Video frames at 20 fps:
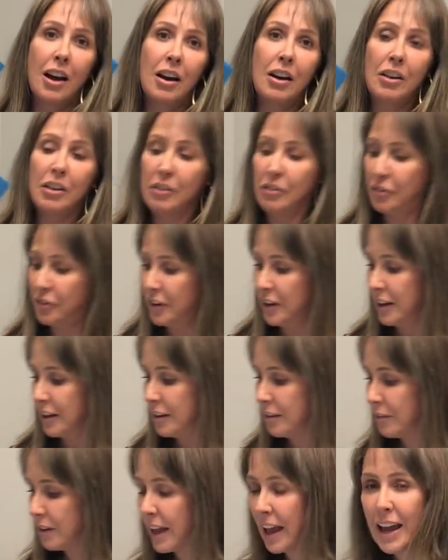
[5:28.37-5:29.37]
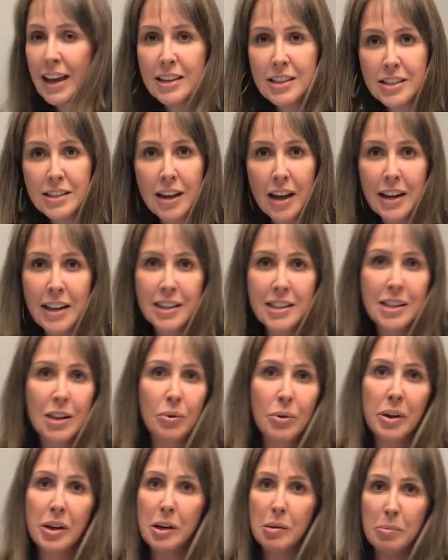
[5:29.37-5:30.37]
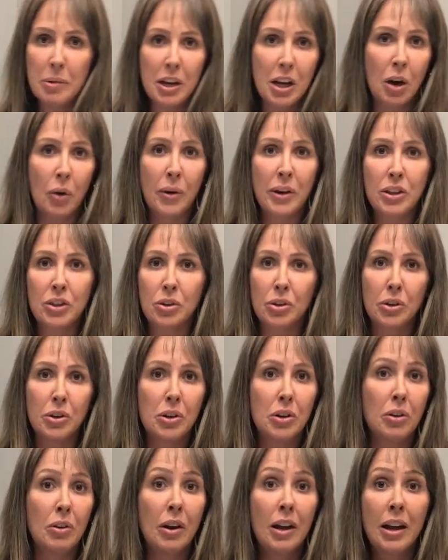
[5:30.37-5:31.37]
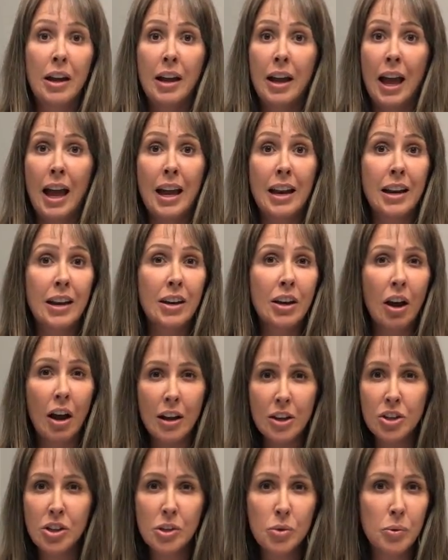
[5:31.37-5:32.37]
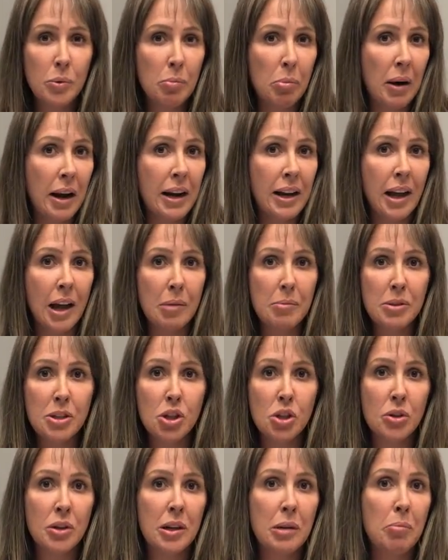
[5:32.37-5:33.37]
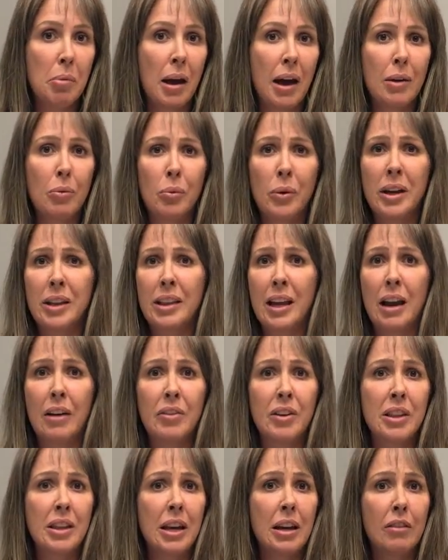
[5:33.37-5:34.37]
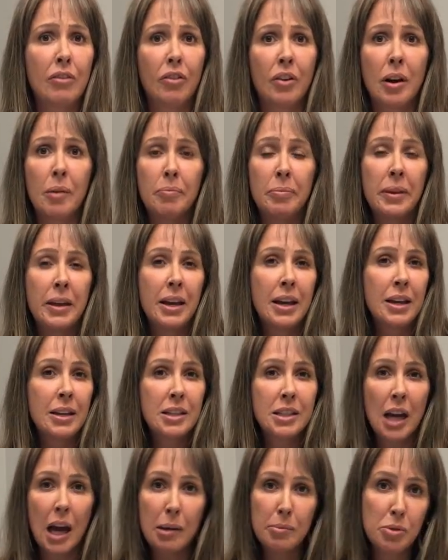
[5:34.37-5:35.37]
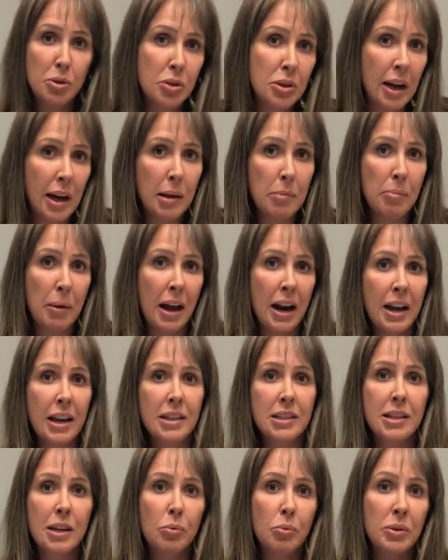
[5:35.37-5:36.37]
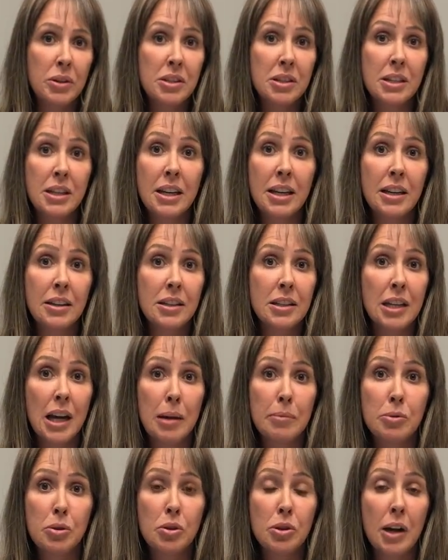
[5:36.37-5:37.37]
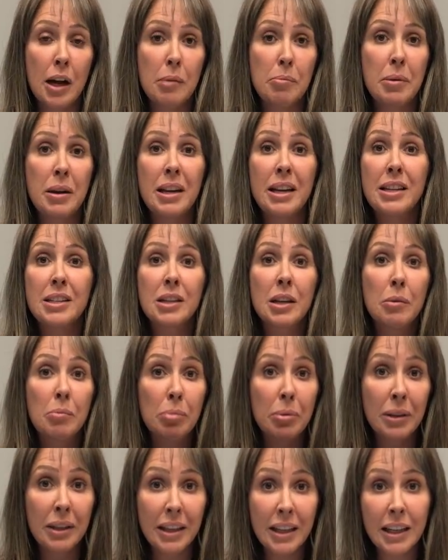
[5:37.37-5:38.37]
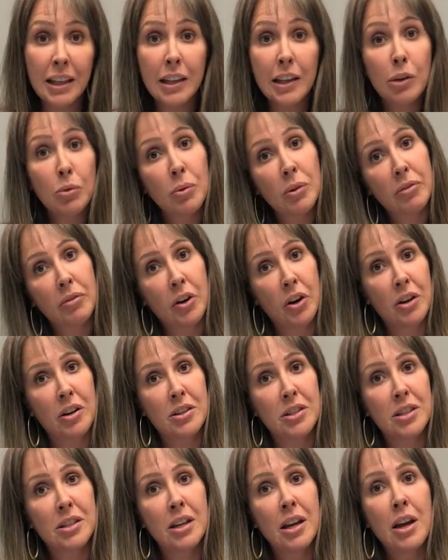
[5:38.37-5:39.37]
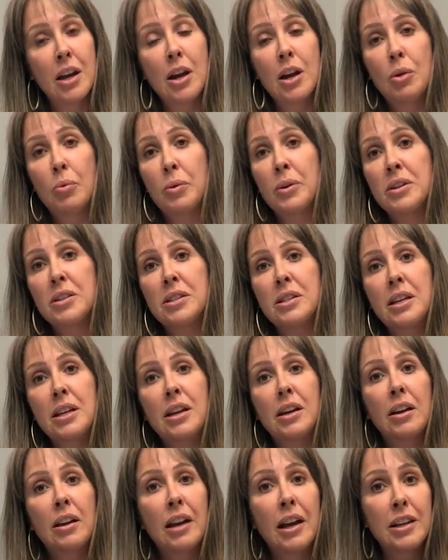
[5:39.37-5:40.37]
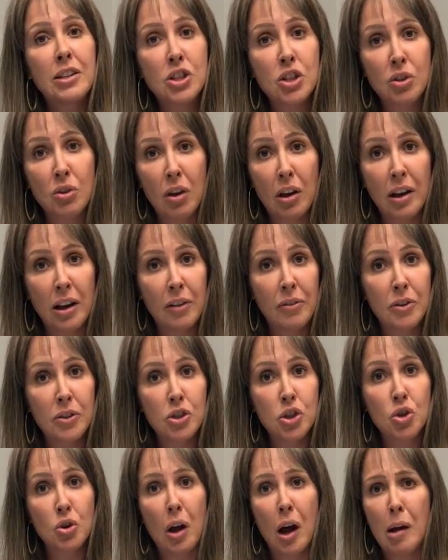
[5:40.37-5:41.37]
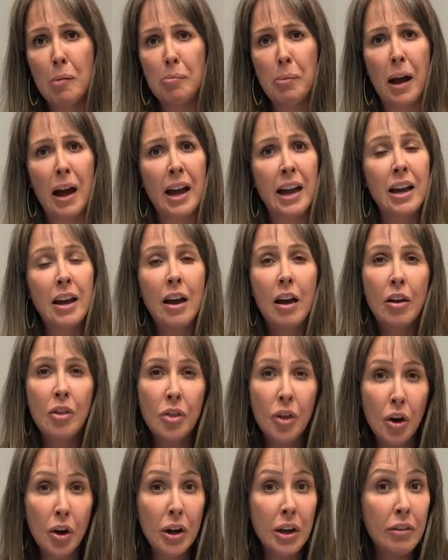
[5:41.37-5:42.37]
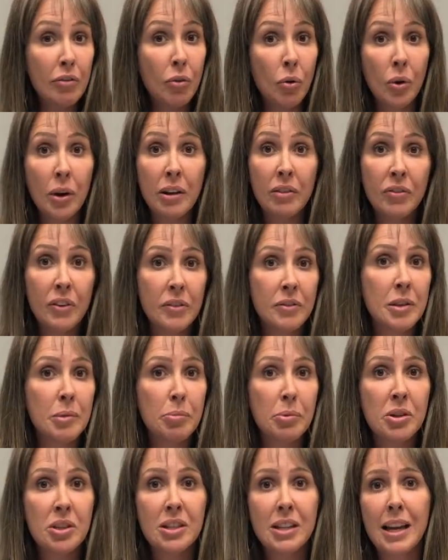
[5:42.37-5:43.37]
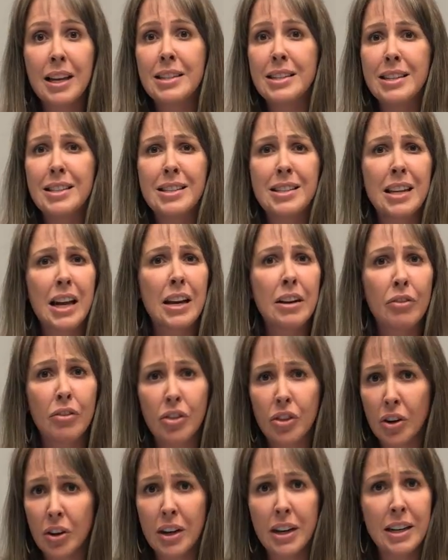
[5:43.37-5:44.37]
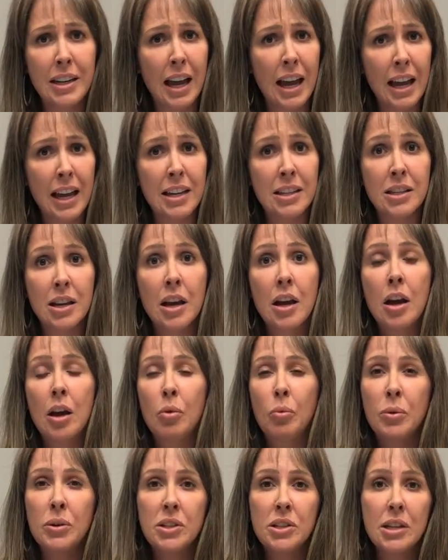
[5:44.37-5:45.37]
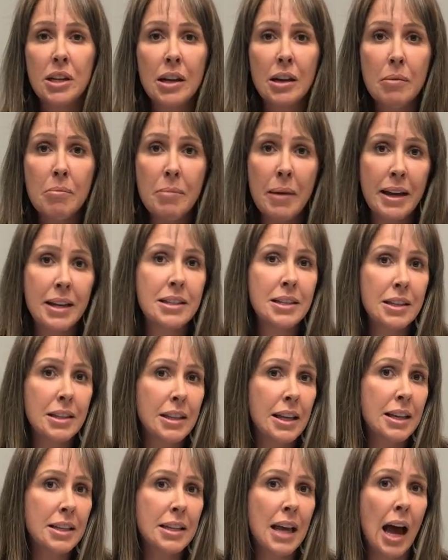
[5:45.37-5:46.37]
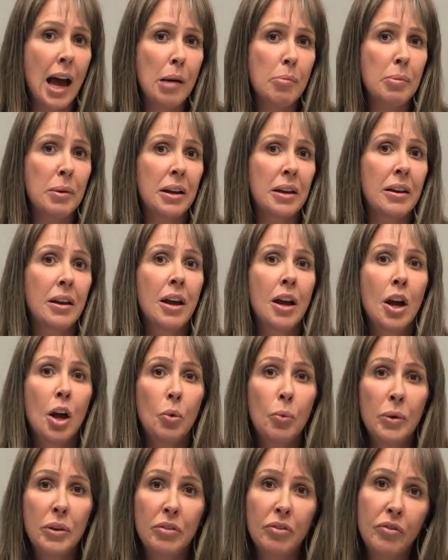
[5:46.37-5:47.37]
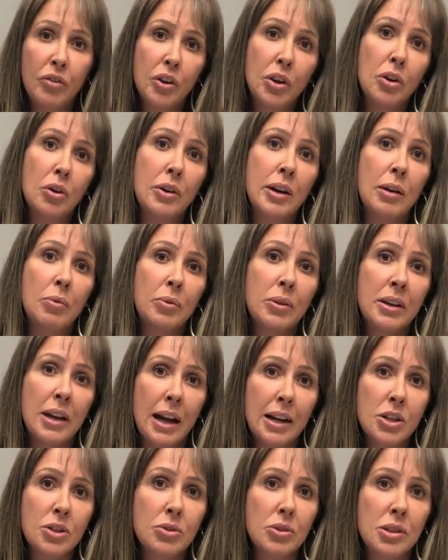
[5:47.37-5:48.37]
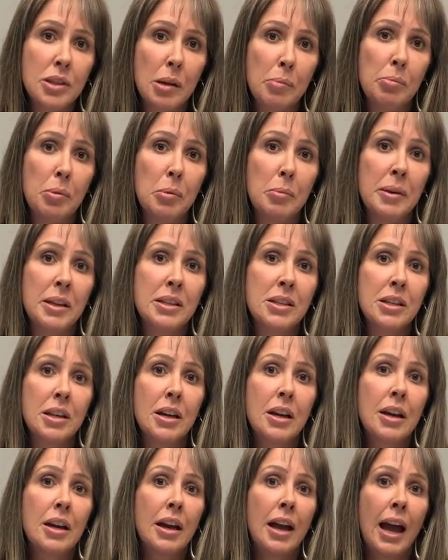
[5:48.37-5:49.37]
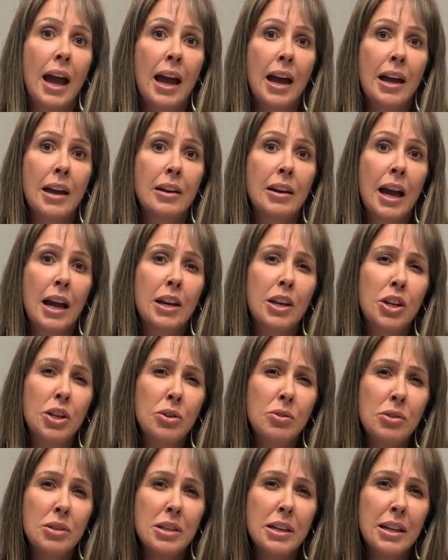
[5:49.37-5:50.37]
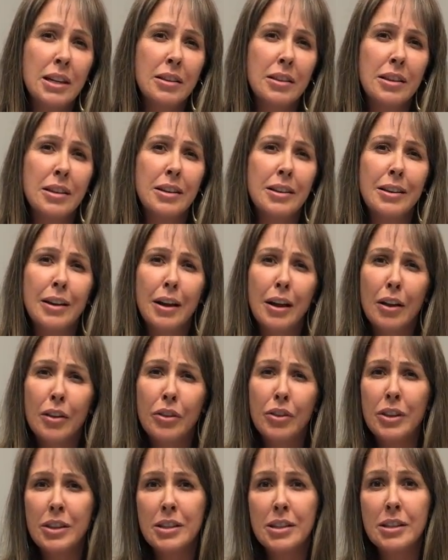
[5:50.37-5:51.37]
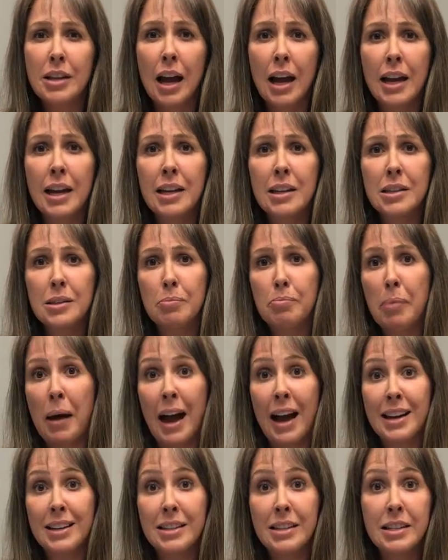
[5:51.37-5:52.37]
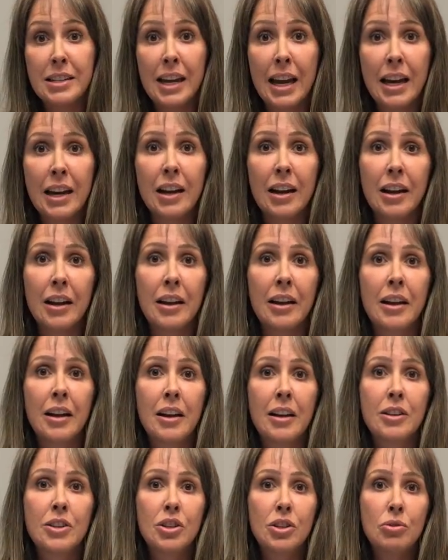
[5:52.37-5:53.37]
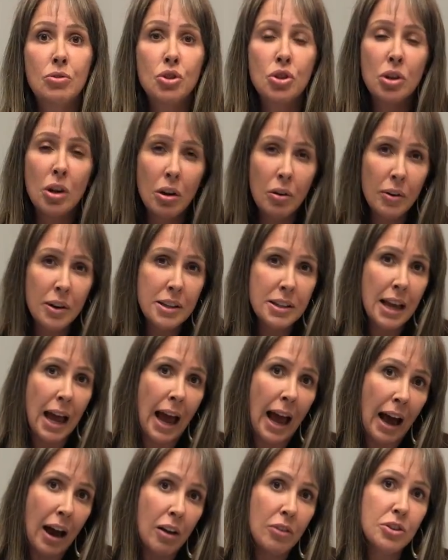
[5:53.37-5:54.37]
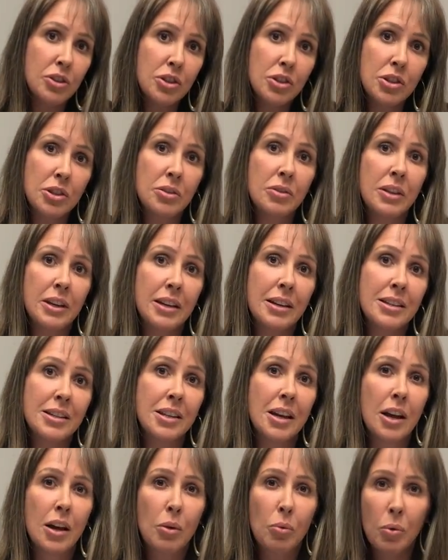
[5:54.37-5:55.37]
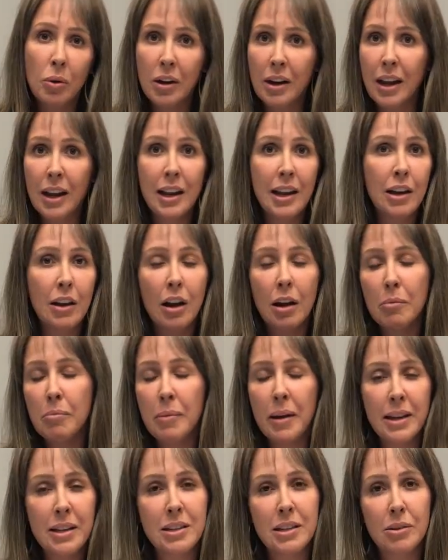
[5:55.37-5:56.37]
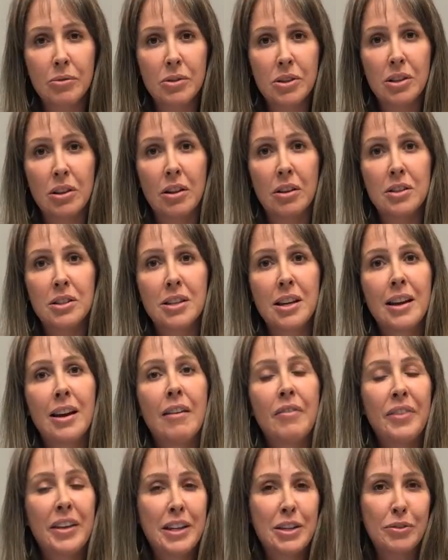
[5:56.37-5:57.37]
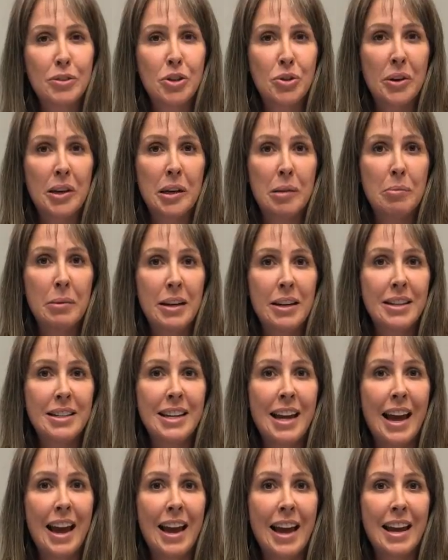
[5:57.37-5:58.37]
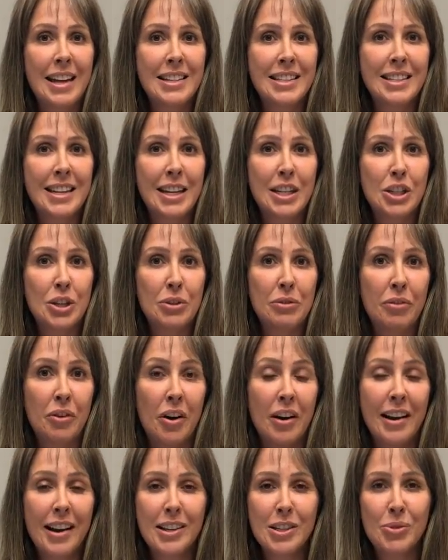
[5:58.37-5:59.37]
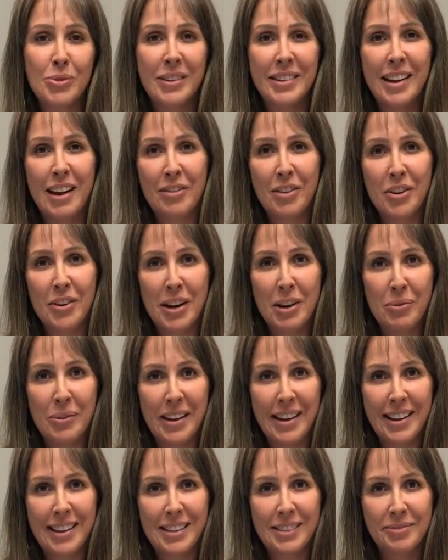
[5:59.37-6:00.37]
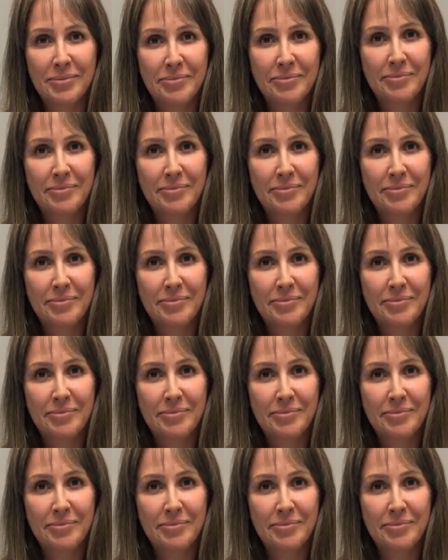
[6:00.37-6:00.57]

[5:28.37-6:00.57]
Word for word: of case studies that we're going to be going through and not just with brain chemistry but with everything from type 2 diabetics that we're seeing the type 2 diabetes completely reverse we're seeing cholesterol levels drop by 30 40 50% inside of 30 days we're seeing amazing things happen with food and with natural supplements and and using the the science-backed data to show us how to do this, we're getting amazing results. Thanks for joining me today and stay tuned for our next one. Have a great week.